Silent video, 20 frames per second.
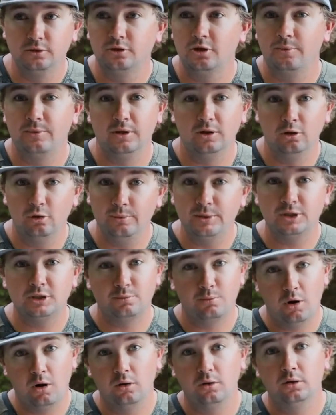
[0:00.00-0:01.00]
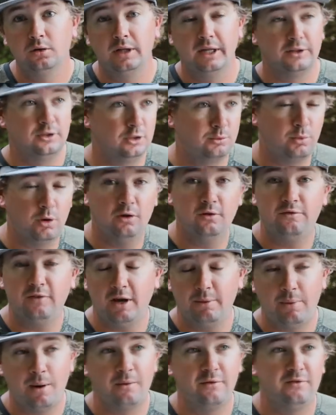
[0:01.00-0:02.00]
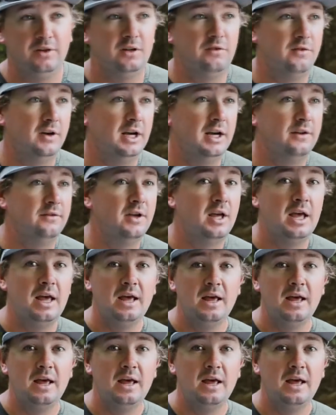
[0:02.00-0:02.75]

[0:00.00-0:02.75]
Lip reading: something a little bit smaller, like the Spro Fat Papa 55.